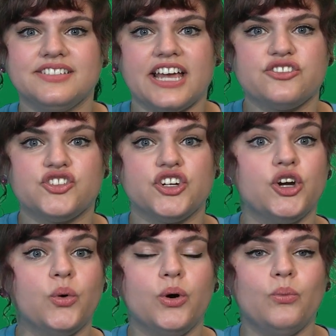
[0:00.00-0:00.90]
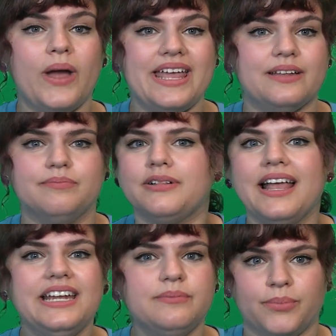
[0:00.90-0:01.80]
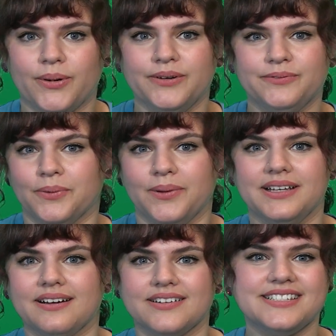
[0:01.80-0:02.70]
texture, or weight play an important role in our